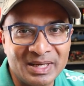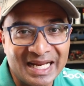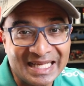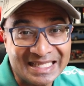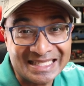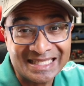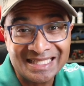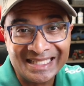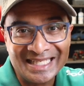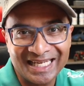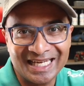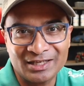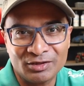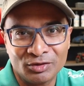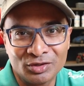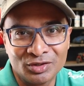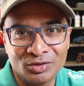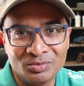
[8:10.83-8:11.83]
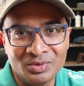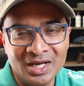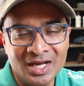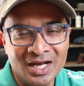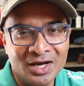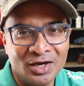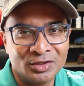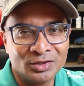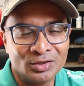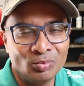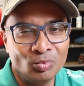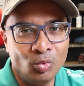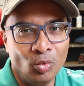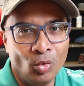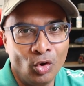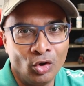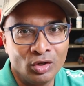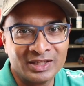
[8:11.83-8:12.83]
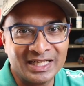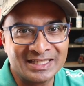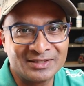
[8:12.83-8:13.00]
And I stick it on the wall